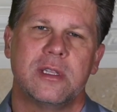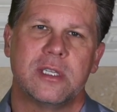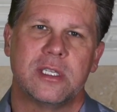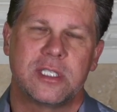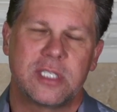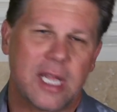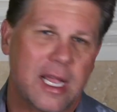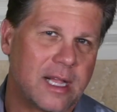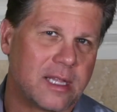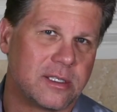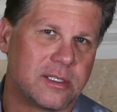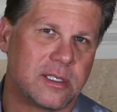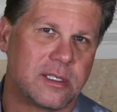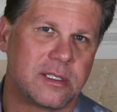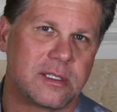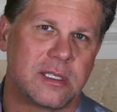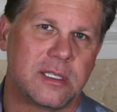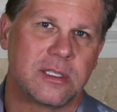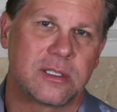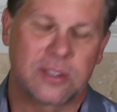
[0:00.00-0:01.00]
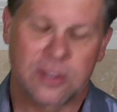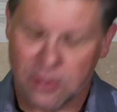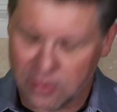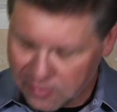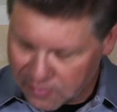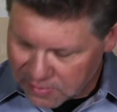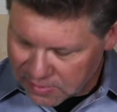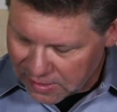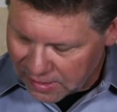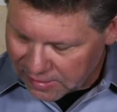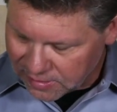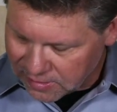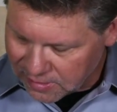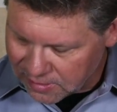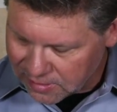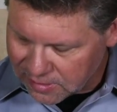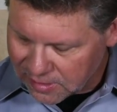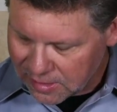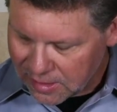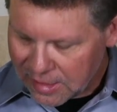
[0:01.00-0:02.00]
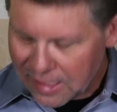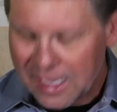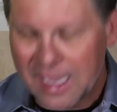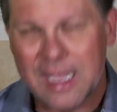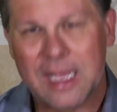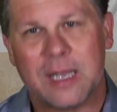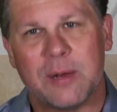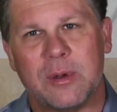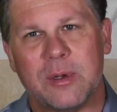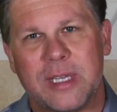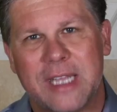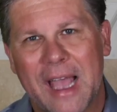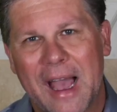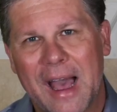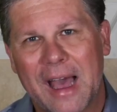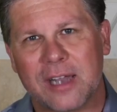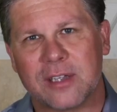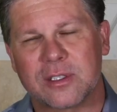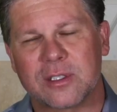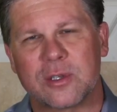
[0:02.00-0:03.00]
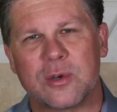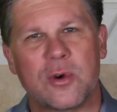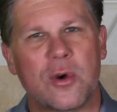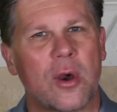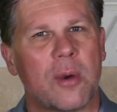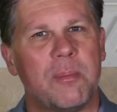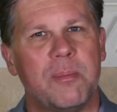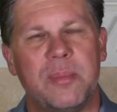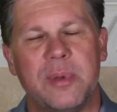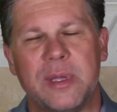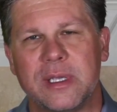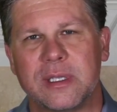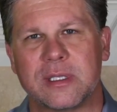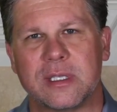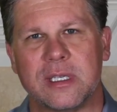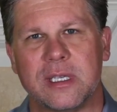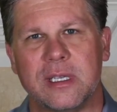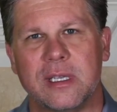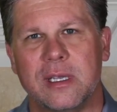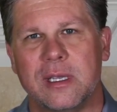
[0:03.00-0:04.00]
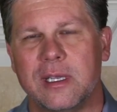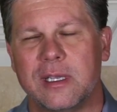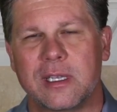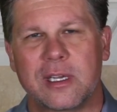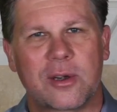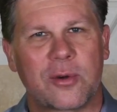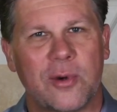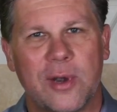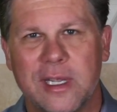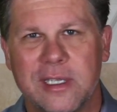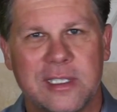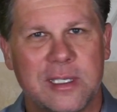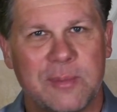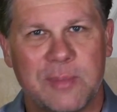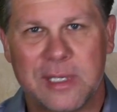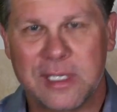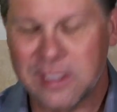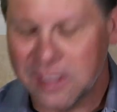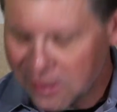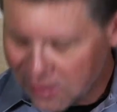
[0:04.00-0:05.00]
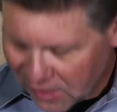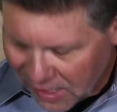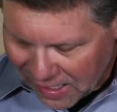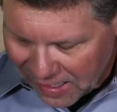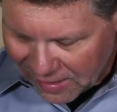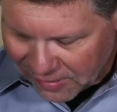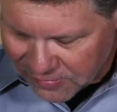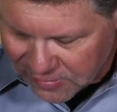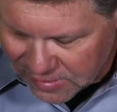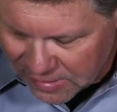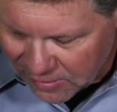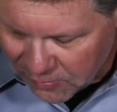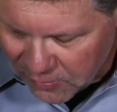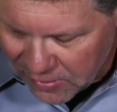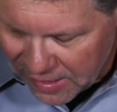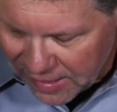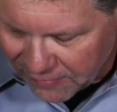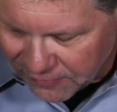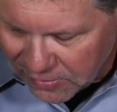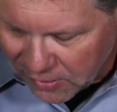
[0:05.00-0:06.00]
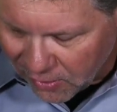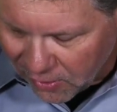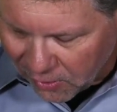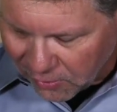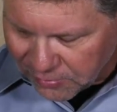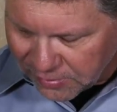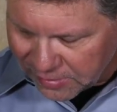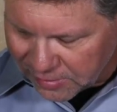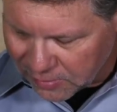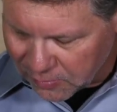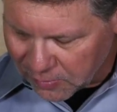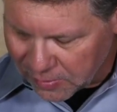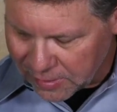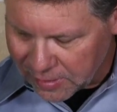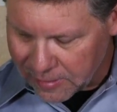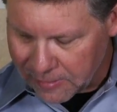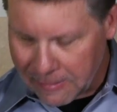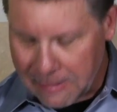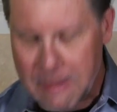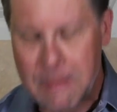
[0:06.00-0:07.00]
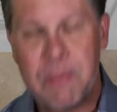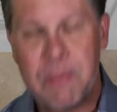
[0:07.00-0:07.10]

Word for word: the challenges and circumstances and guide us through our busy, crazy busy lives that we have to all deal with.